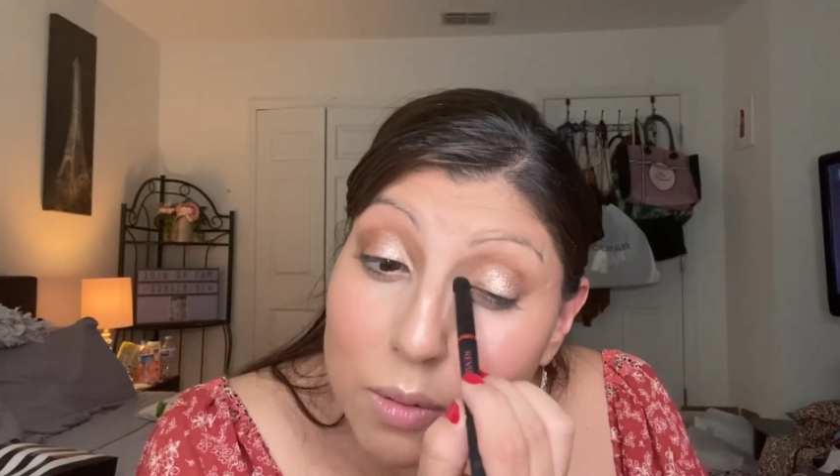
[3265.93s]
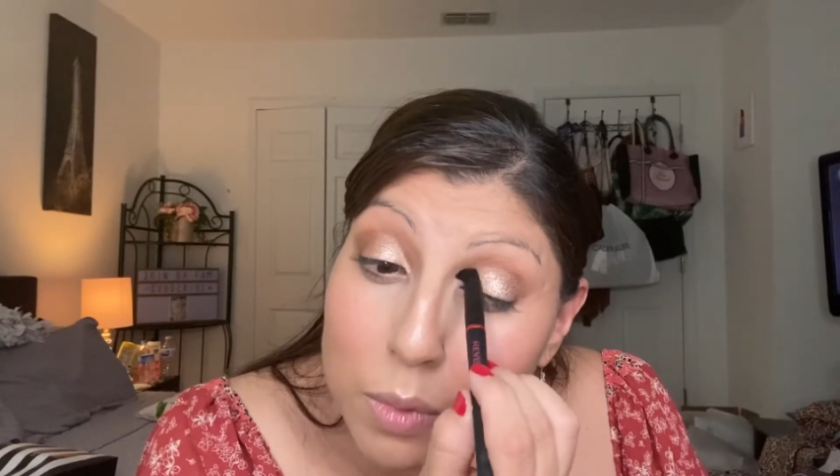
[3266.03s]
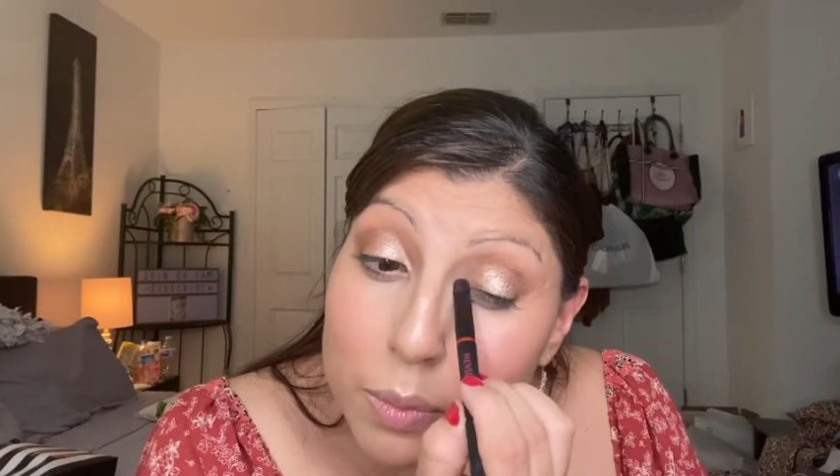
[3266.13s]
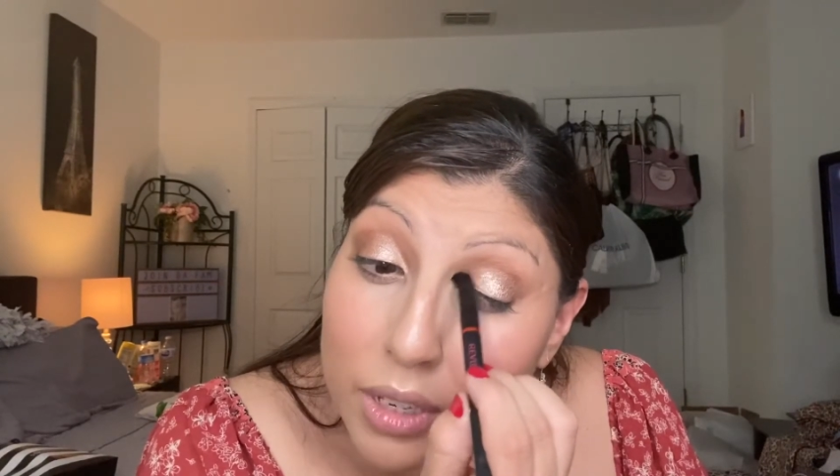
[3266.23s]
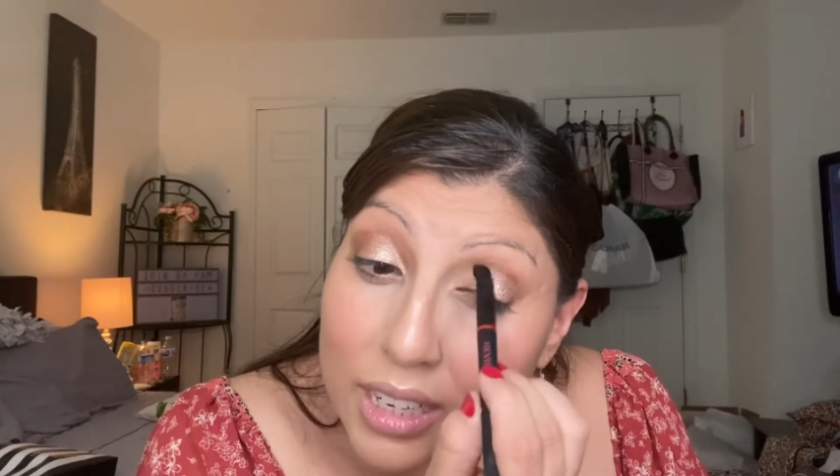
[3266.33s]

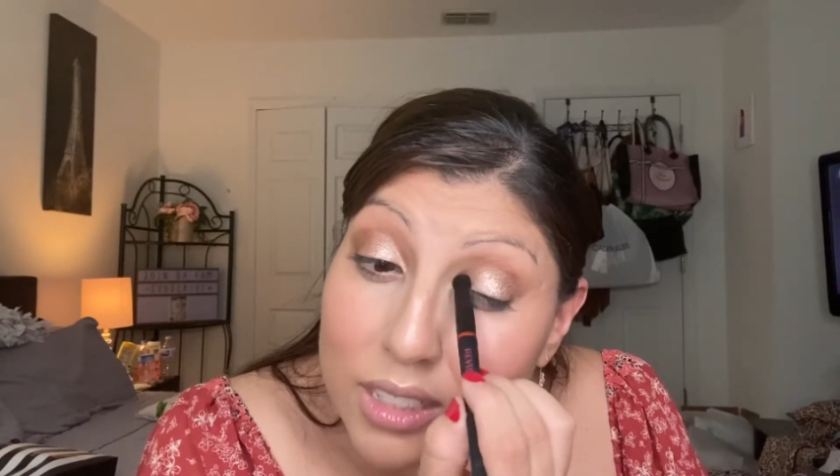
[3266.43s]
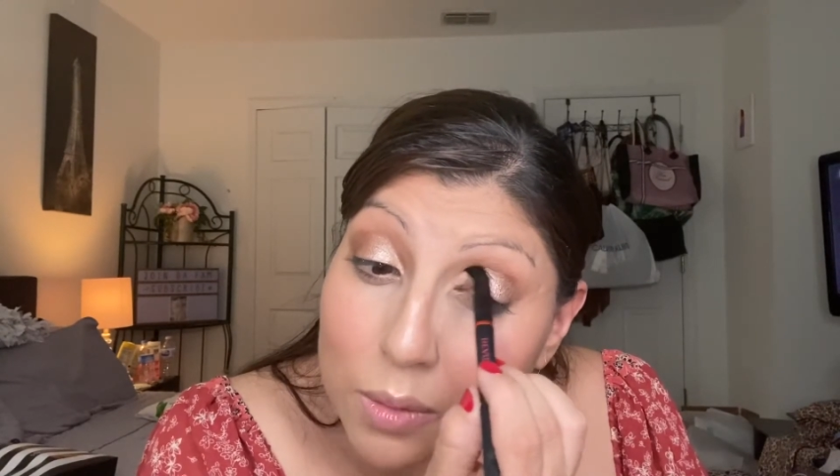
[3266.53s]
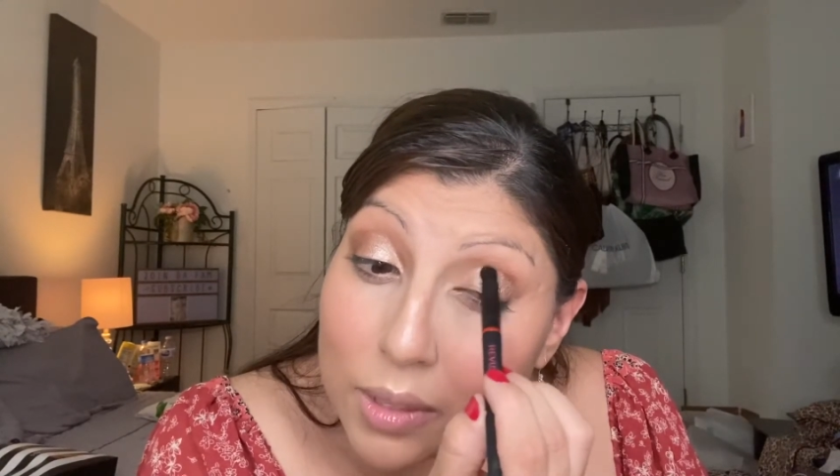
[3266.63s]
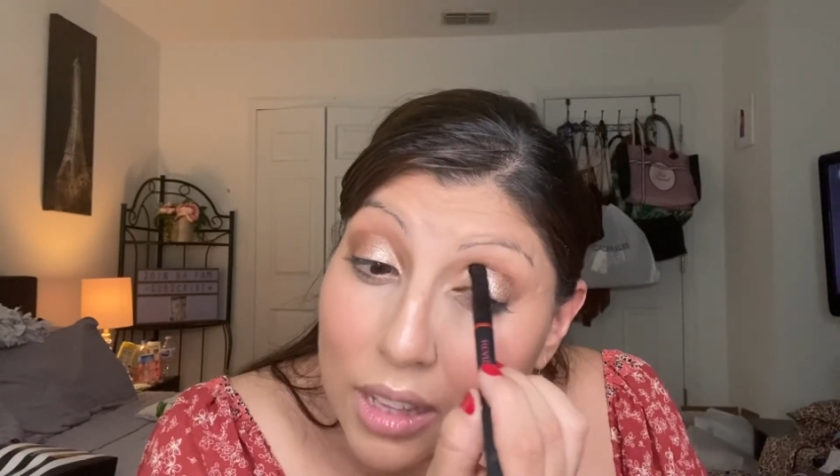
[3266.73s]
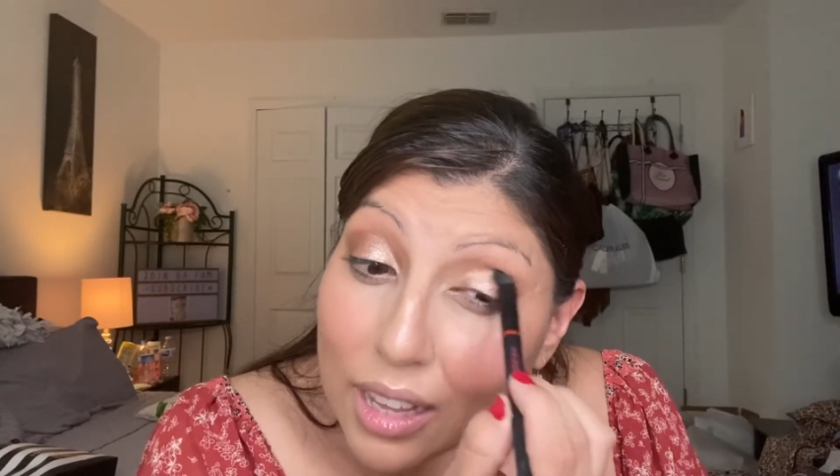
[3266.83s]
Maybe you guys
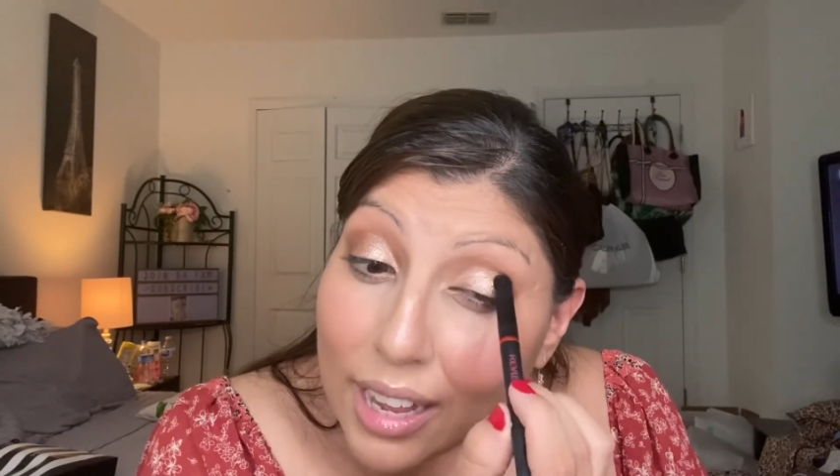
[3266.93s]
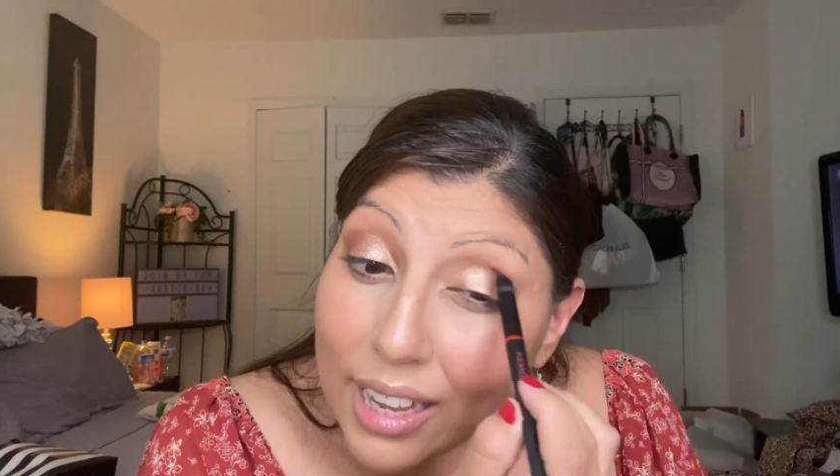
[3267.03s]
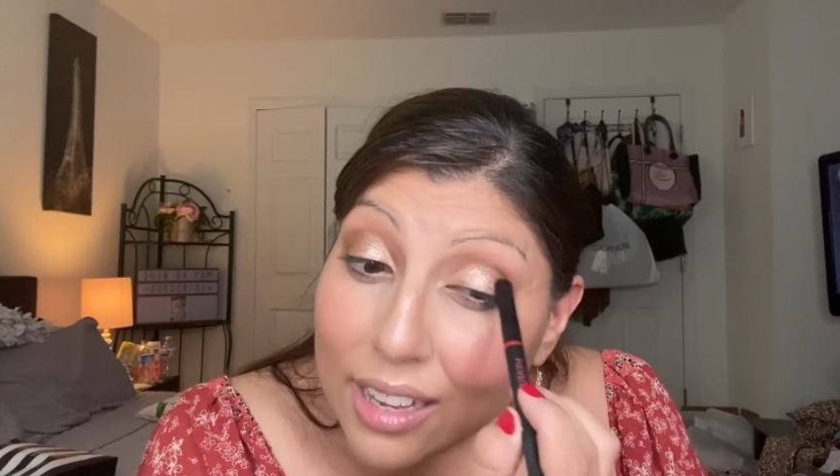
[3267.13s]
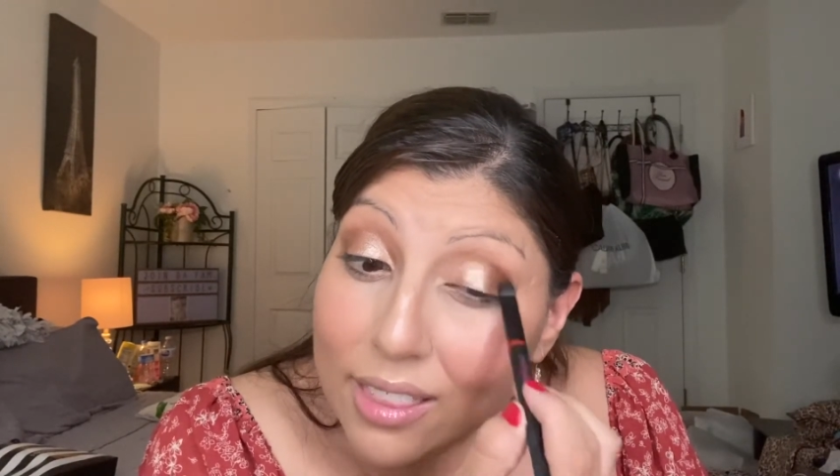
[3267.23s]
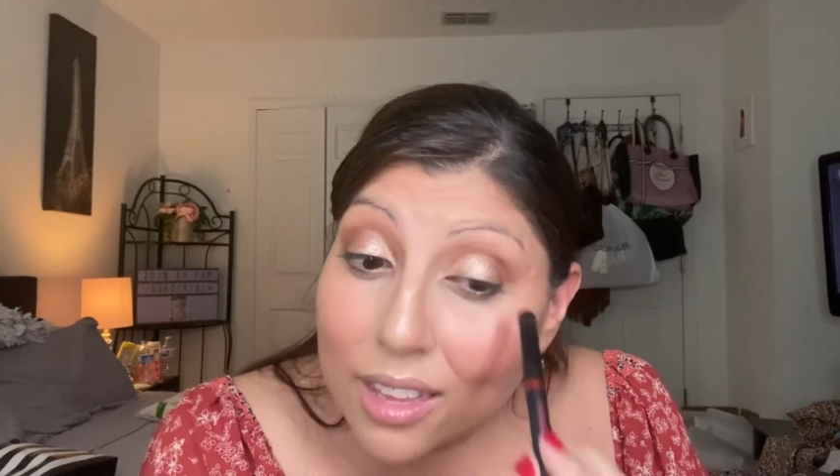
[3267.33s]
will
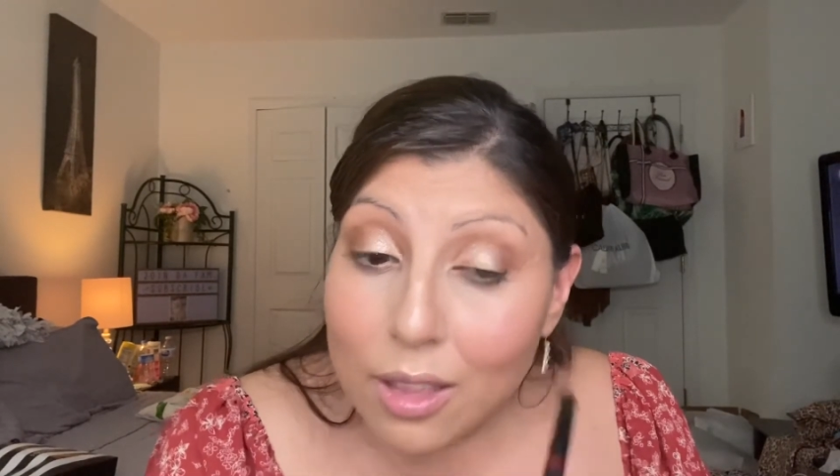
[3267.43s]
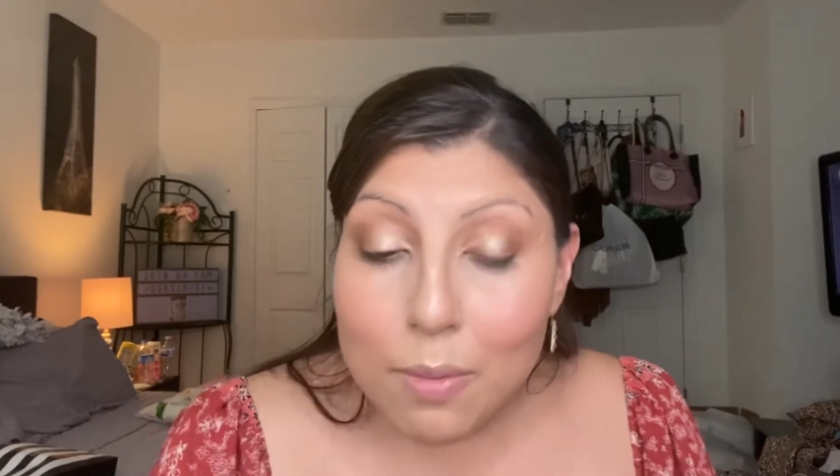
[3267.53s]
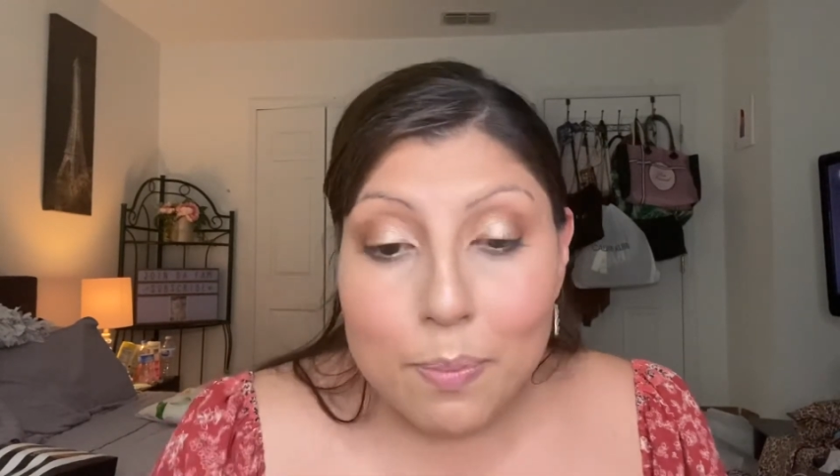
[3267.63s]
like them.